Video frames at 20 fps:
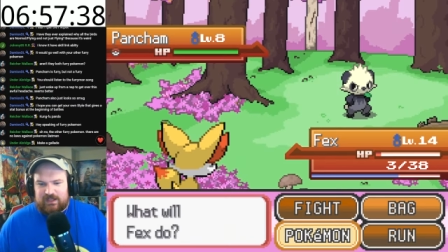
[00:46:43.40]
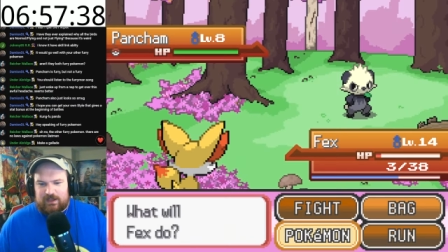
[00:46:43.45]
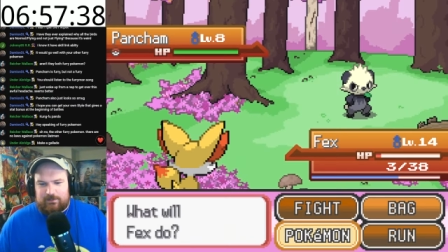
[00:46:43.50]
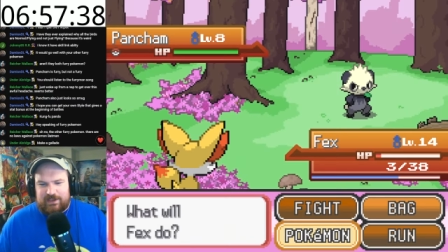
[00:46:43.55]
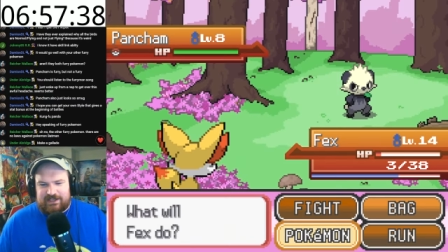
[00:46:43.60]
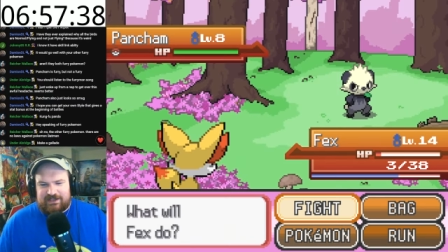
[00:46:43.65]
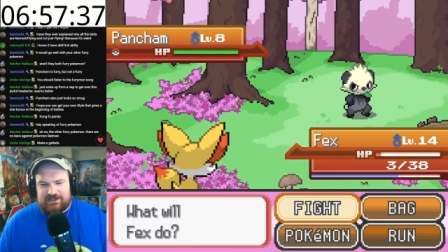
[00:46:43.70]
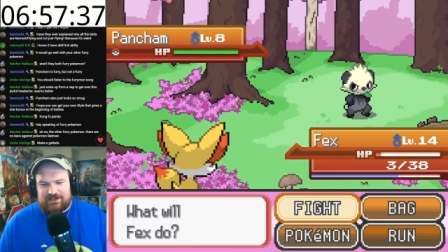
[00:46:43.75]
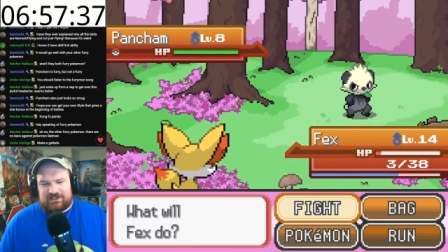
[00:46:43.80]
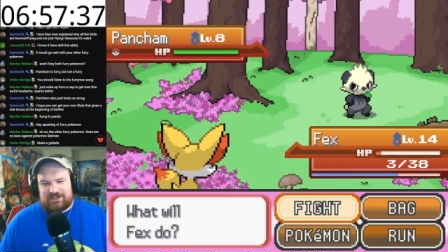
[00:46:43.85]

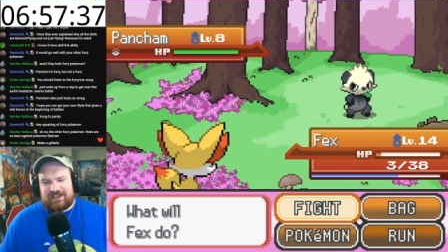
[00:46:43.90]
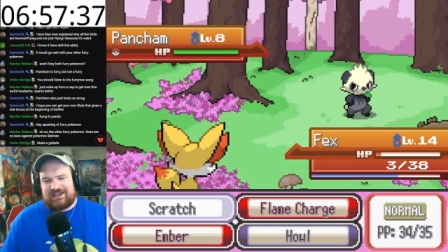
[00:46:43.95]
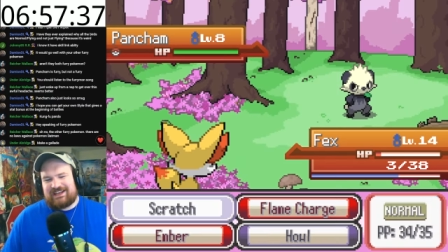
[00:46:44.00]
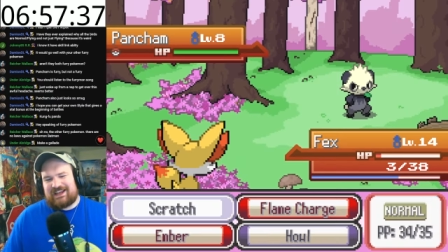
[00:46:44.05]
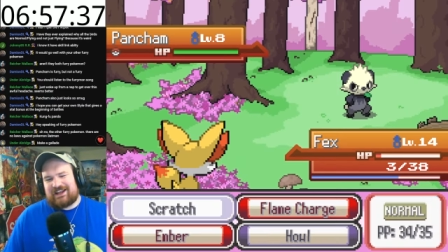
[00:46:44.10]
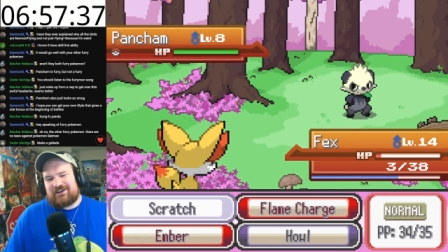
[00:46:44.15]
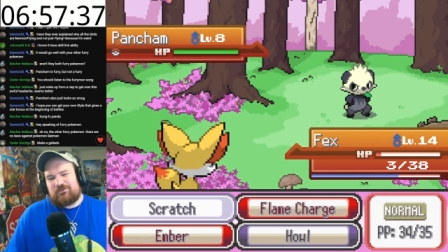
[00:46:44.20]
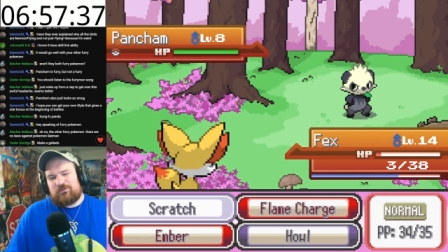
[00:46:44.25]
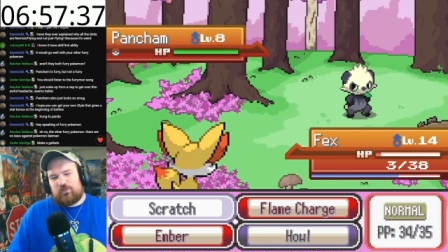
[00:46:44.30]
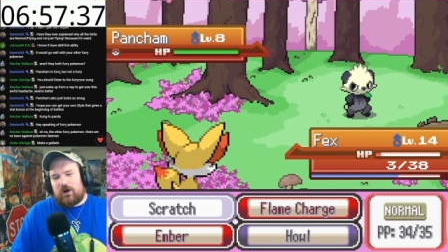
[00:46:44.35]
Making Gallade?
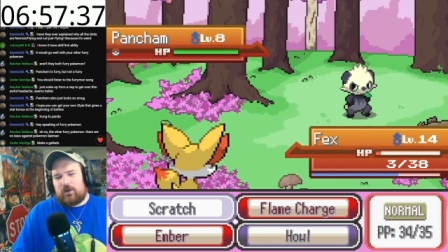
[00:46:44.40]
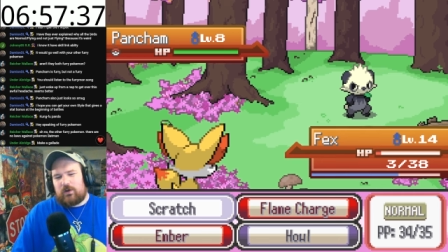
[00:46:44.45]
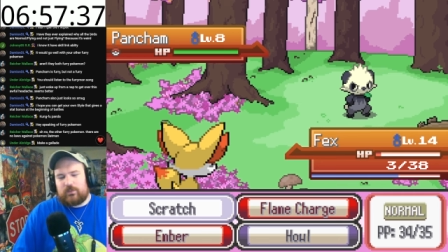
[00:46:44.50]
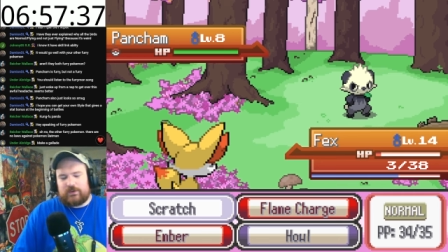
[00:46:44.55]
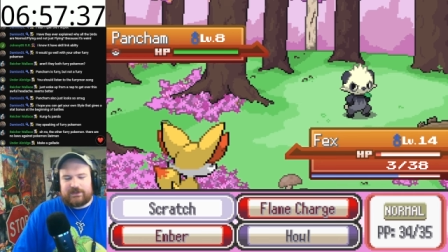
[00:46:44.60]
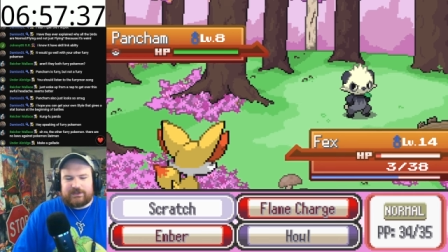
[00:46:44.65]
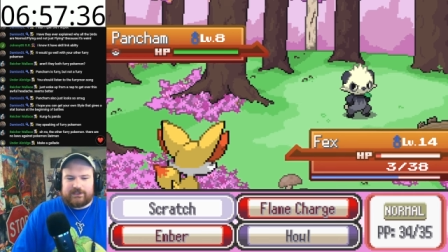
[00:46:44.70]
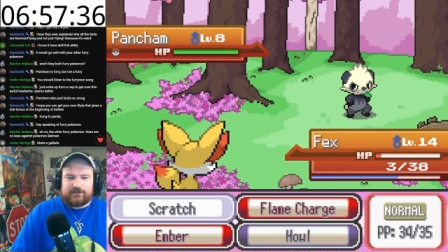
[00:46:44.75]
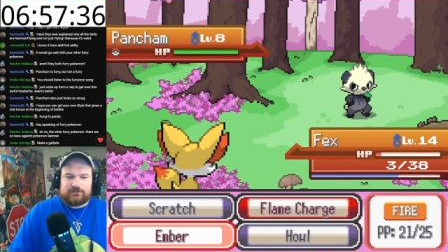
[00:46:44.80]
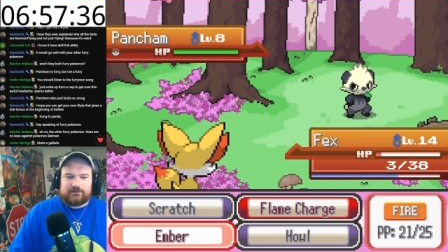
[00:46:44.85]
I don't want
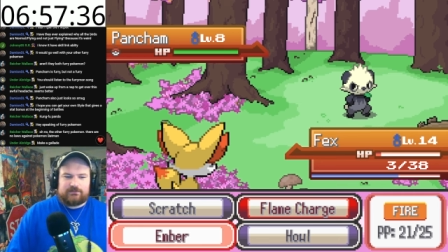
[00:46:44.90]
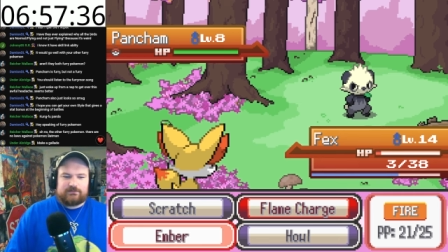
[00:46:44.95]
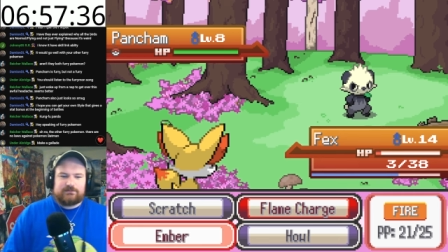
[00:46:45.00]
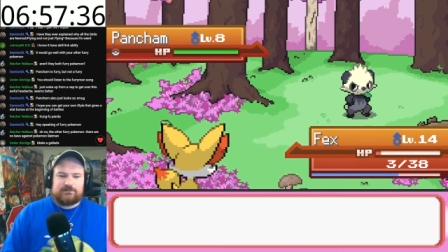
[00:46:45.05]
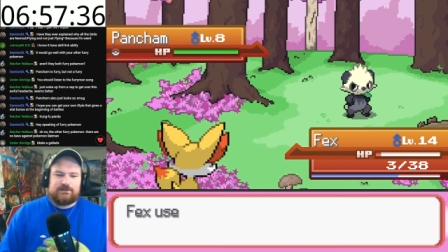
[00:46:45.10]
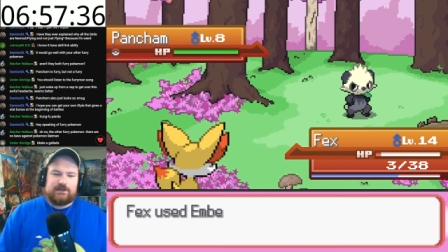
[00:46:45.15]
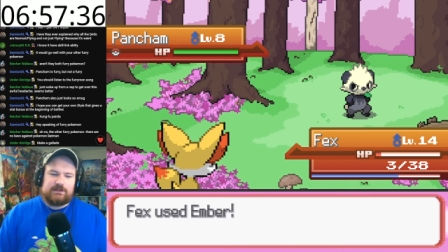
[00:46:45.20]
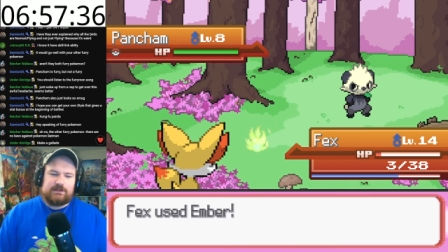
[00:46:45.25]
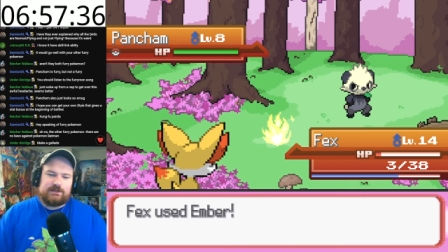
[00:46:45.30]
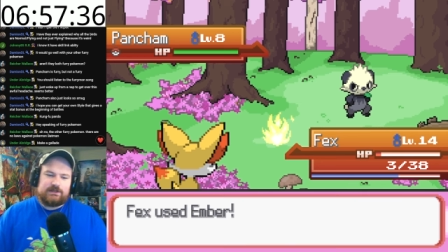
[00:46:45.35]
one,
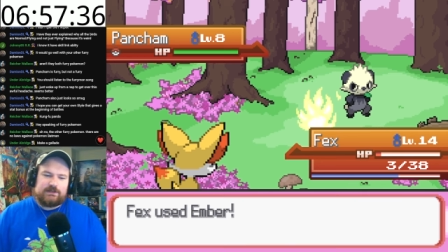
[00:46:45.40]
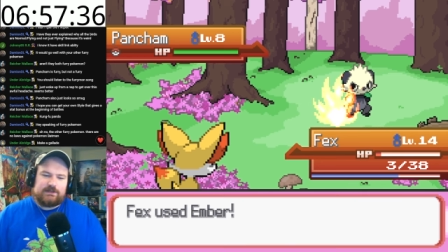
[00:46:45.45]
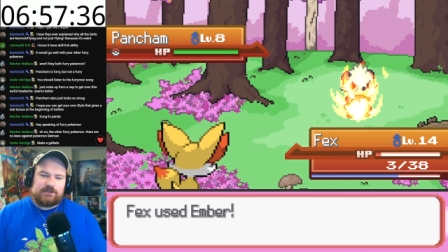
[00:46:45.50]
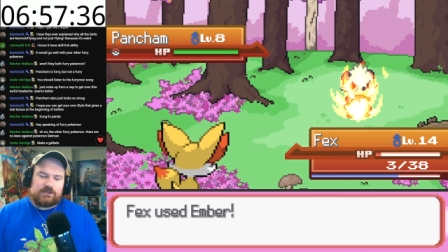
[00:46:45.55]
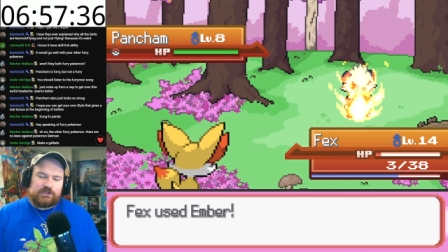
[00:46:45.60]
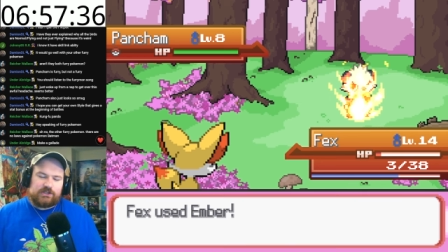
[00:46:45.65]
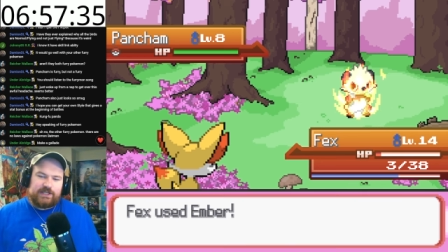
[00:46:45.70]
though.